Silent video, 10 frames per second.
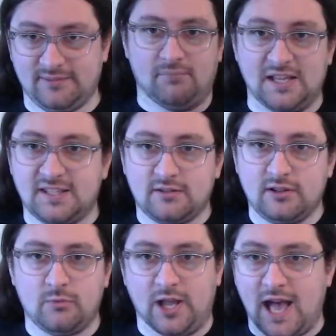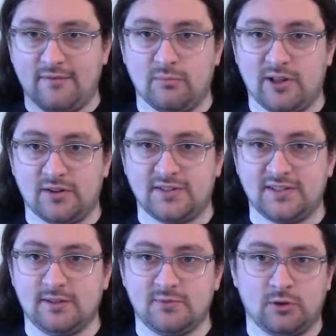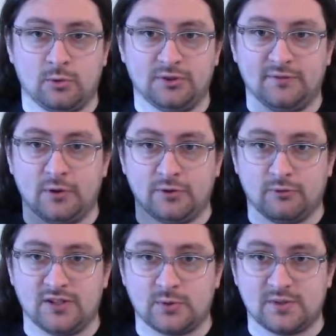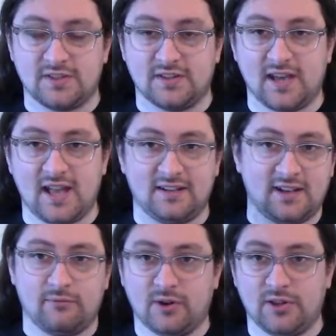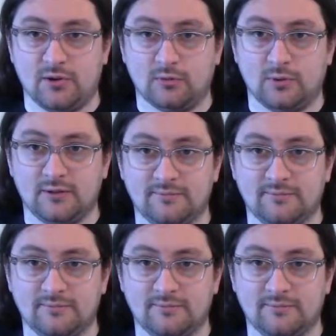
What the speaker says: Basically, we have a better system, so we'll devote the resources to that and get rid of the old one.